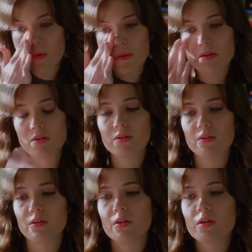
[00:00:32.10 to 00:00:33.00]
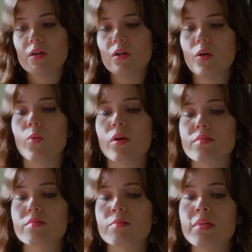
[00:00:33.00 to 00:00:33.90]
really
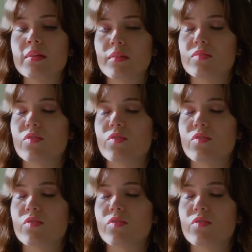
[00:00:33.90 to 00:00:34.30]
wants to meet